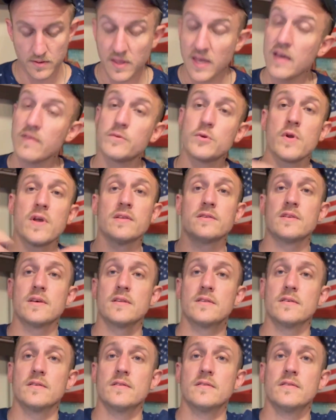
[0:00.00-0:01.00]
They have
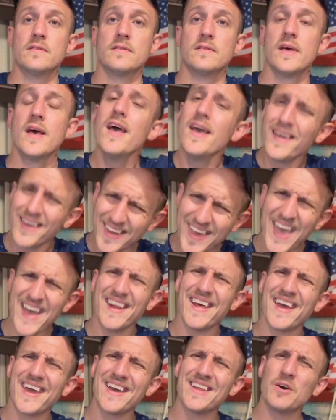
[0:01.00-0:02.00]
transcended.
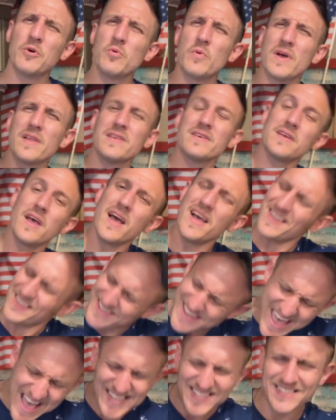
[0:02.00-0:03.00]
Can I get a witness?
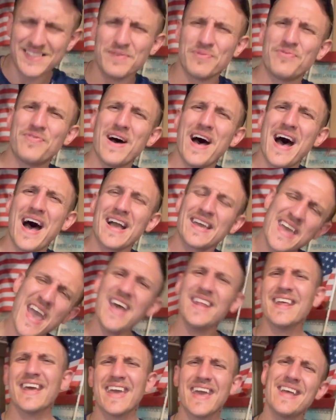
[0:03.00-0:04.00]
Testify.
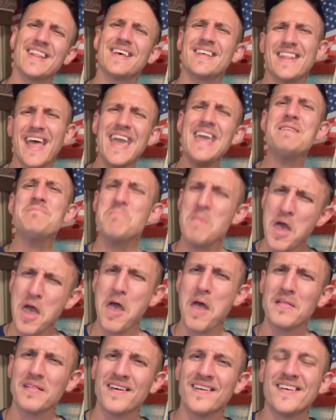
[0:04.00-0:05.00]
Can I get an
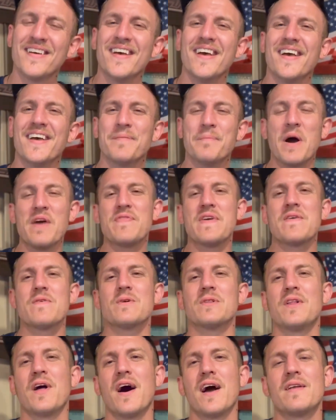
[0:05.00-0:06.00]
amen? My
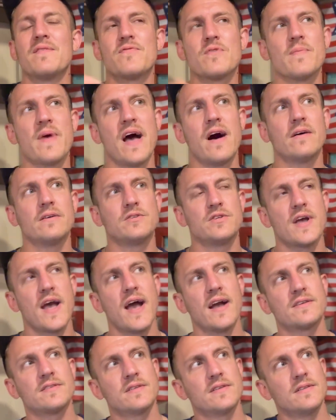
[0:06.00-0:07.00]
favorite line from Alan
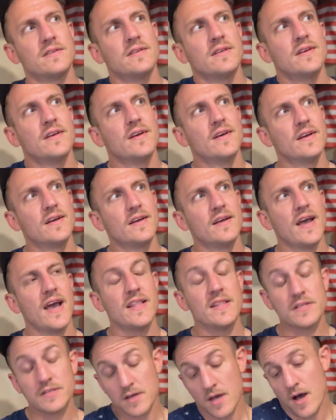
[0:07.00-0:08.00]
Jackson,
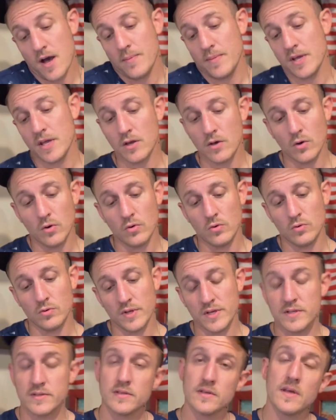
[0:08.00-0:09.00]
and it's comedy
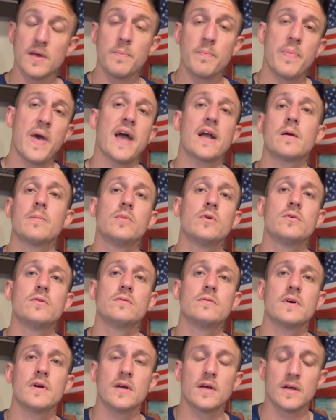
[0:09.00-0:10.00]
gold. It's
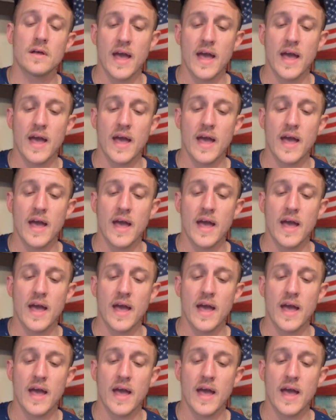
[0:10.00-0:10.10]
impeccable.